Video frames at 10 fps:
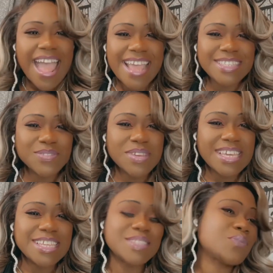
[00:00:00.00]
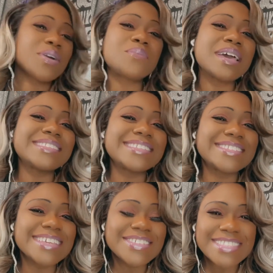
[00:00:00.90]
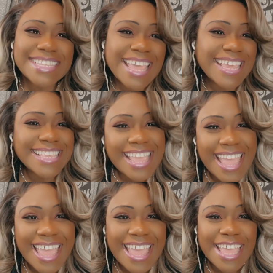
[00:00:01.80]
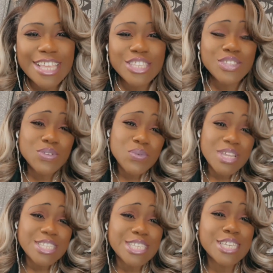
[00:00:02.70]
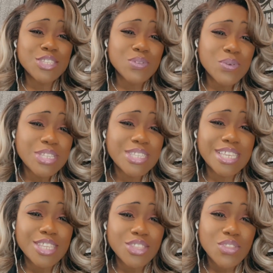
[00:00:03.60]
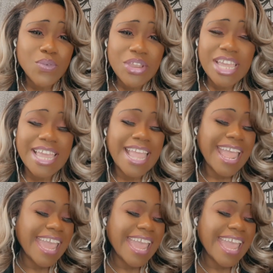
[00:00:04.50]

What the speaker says: Hi sweets, welcome back to the channel today. Yes, 2023.